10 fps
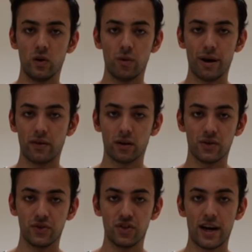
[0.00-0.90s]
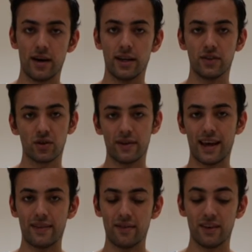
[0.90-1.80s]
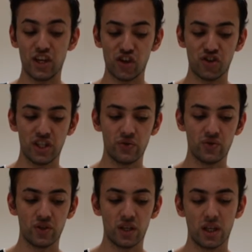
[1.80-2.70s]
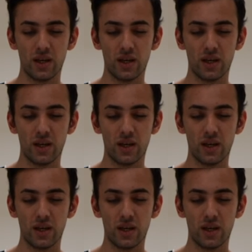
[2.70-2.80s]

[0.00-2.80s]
a pair of glasses to charity. It's great they have that initiative.